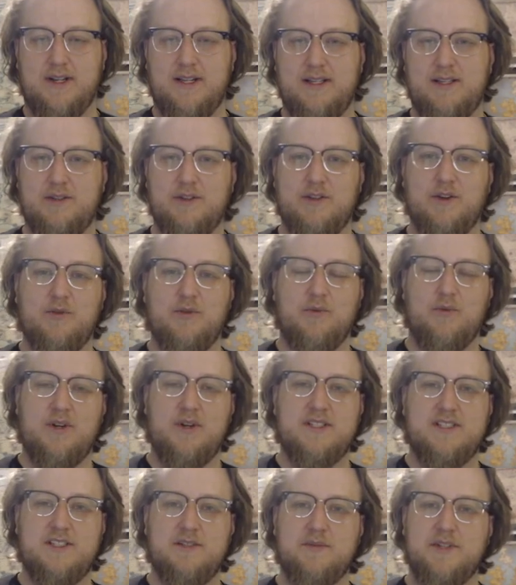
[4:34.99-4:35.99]
You don't
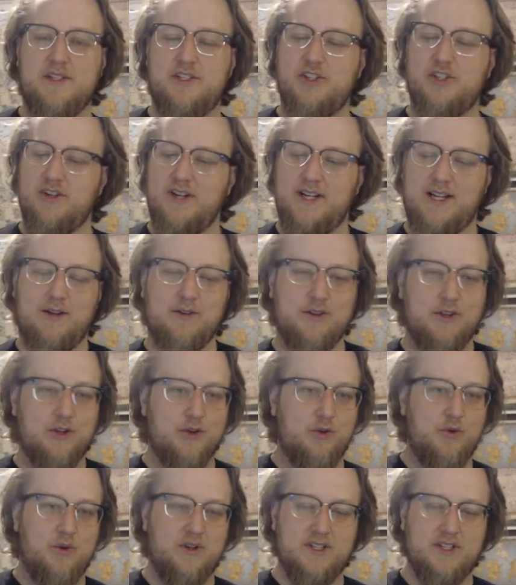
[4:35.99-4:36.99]
want to be churning out low
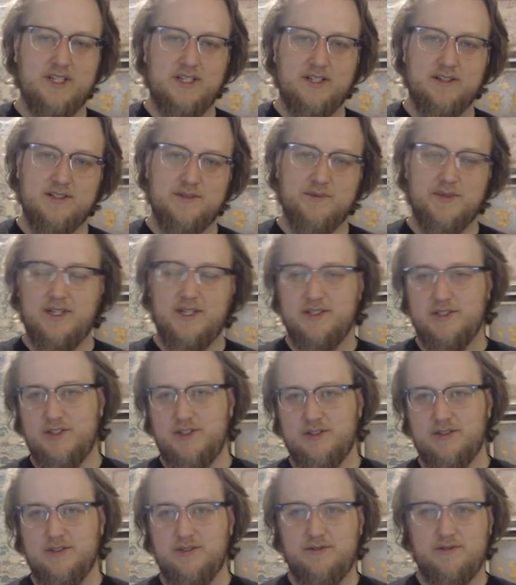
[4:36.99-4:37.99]
quality goods because
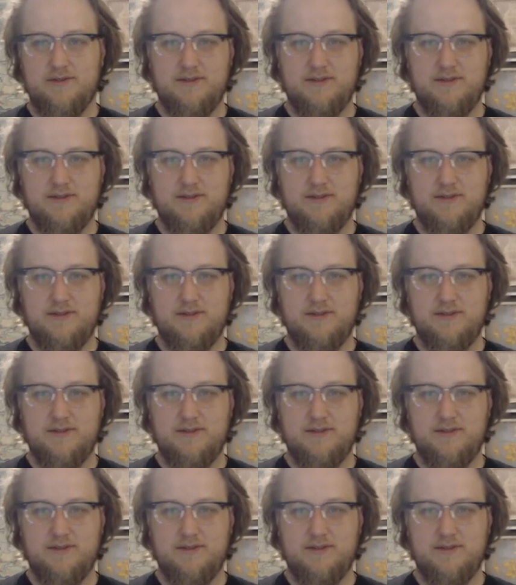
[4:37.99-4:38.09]
you're